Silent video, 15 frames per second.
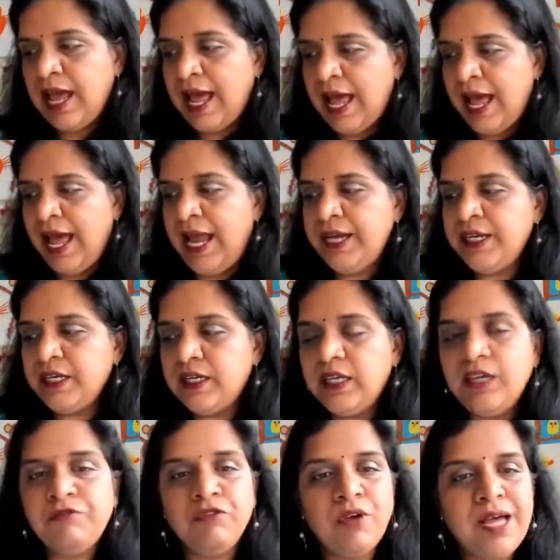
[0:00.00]
And
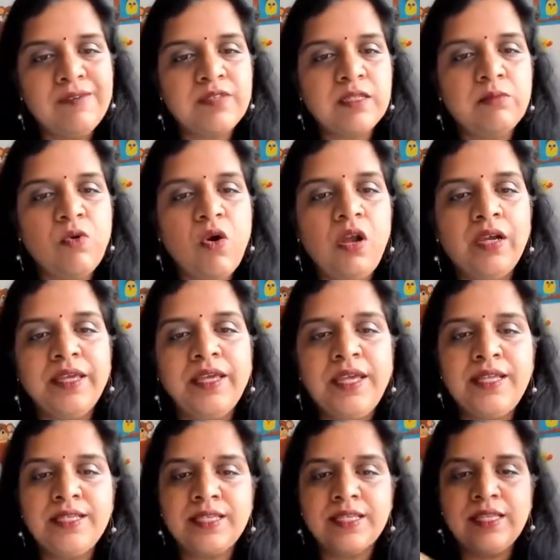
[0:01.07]
if you have small
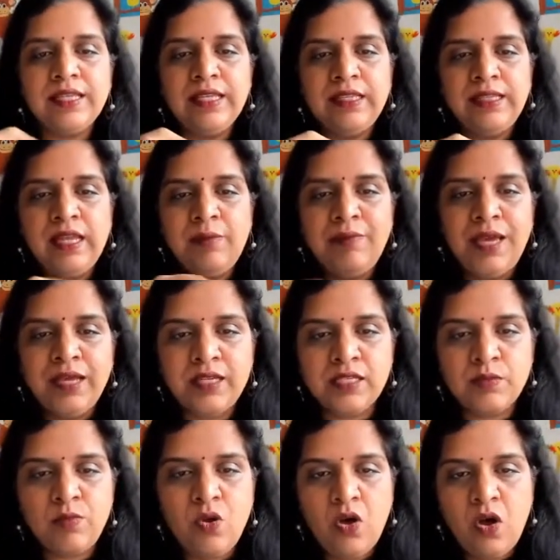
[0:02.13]
kids, then make
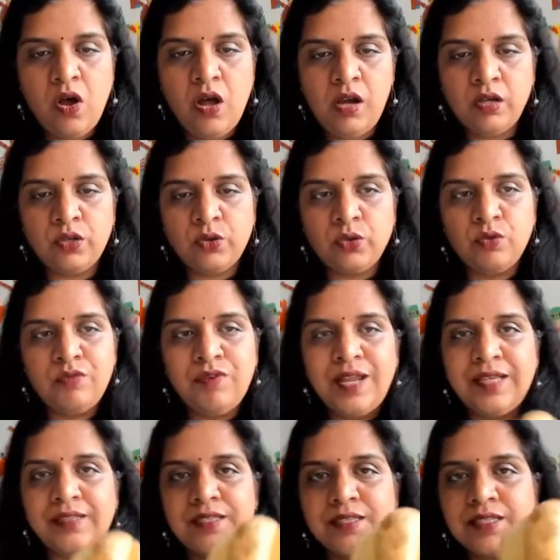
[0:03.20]
a small groove
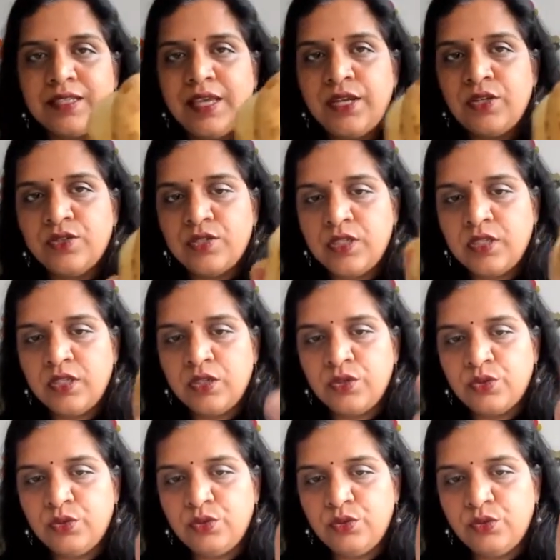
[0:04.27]
like this. Can you see the
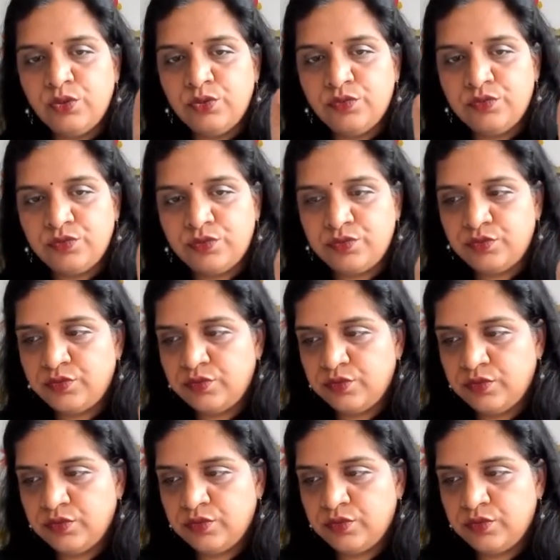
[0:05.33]
groove?